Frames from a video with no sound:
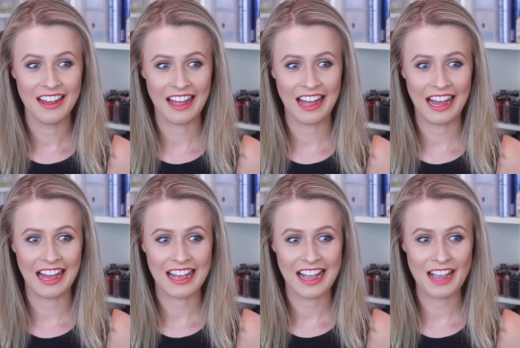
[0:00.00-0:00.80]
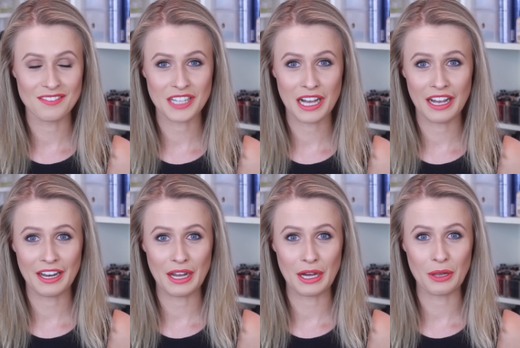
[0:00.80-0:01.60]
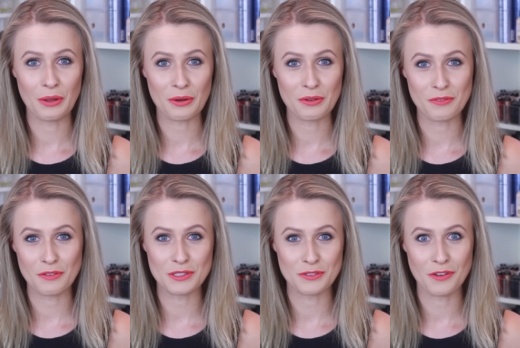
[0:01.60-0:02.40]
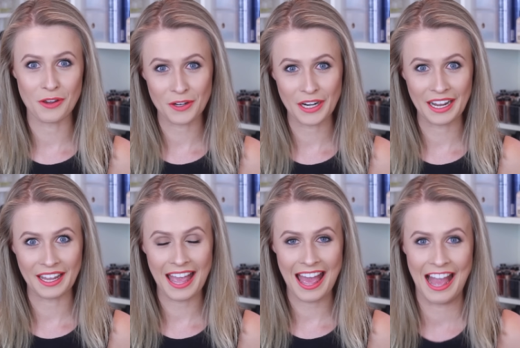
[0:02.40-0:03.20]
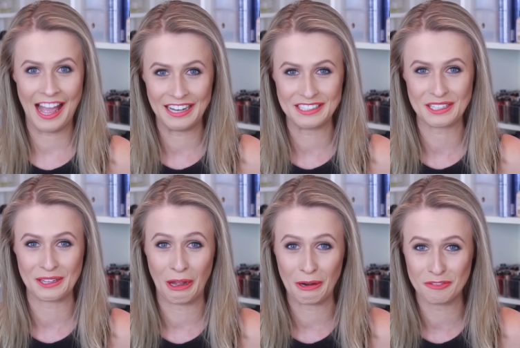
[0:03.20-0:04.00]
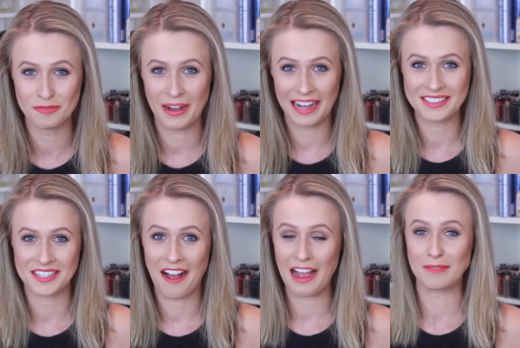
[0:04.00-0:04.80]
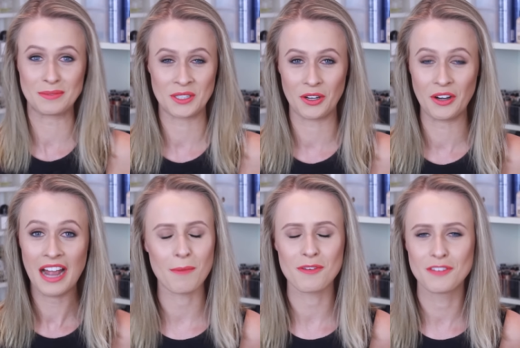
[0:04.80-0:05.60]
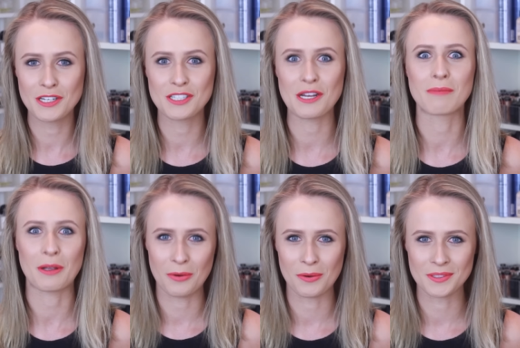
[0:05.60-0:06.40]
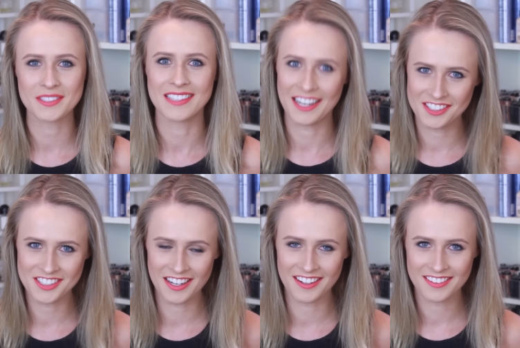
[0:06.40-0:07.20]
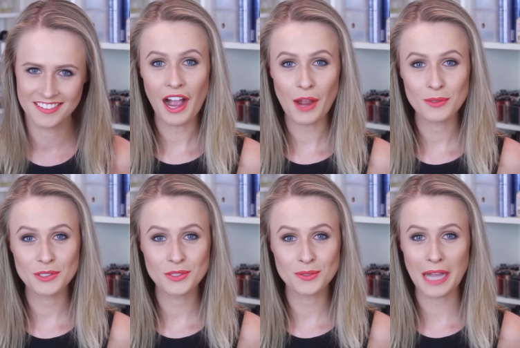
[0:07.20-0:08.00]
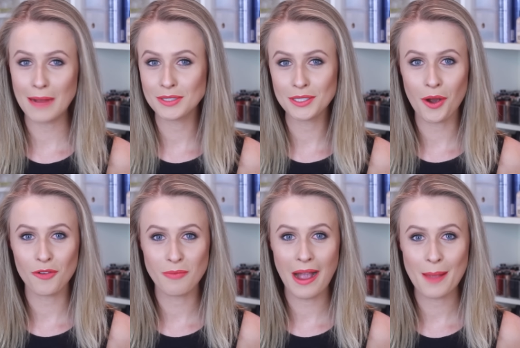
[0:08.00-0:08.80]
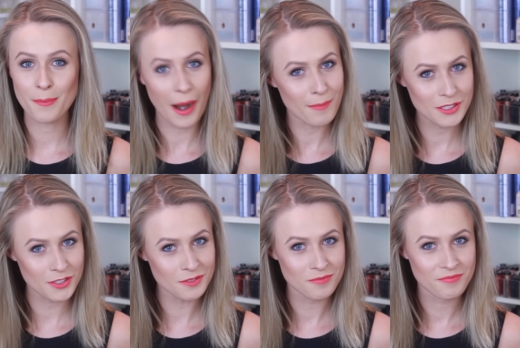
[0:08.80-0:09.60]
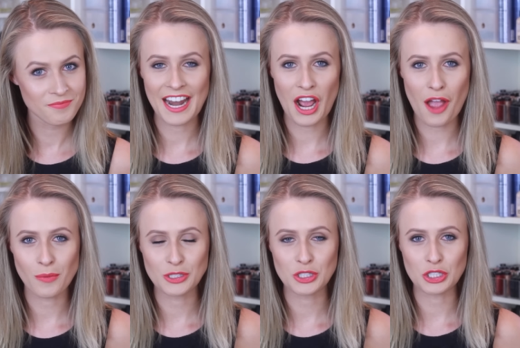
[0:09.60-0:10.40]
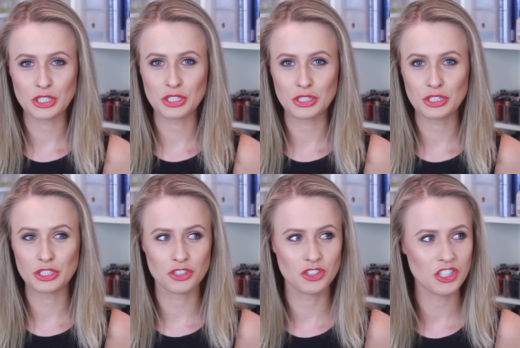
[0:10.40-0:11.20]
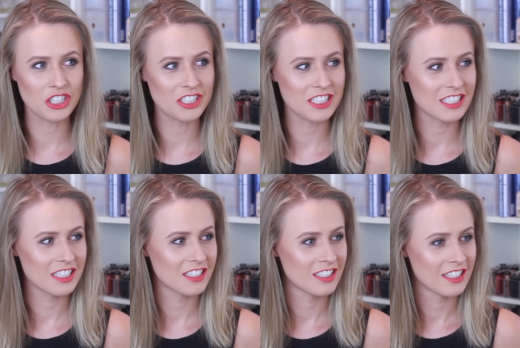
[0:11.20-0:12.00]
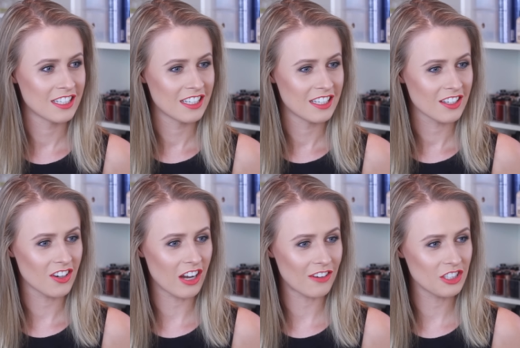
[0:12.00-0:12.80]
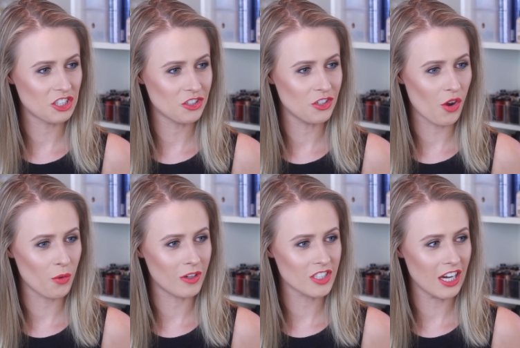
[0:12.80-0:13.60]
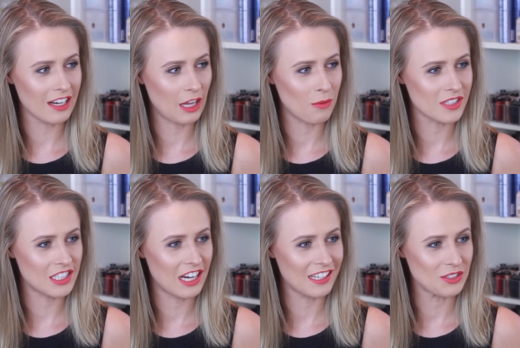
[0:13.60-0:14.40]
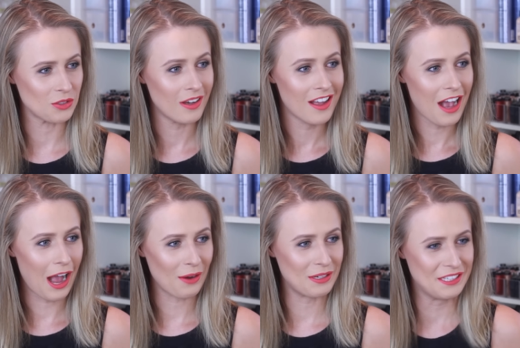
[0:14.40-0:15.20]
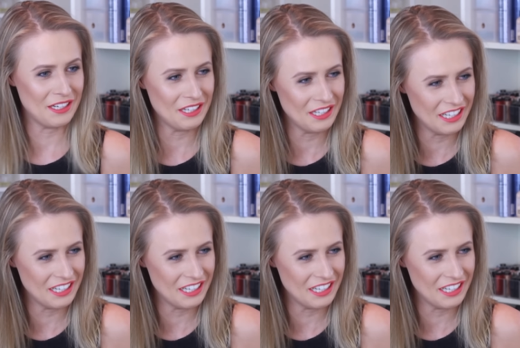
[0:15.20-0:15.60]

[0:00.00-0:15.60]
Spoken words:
I've done a lot of deferring and a lot of part-time, so I'll be finishing my course next year. I was school captain of my primary school, and I was the student... God, I really should know what title I was in high school. I was...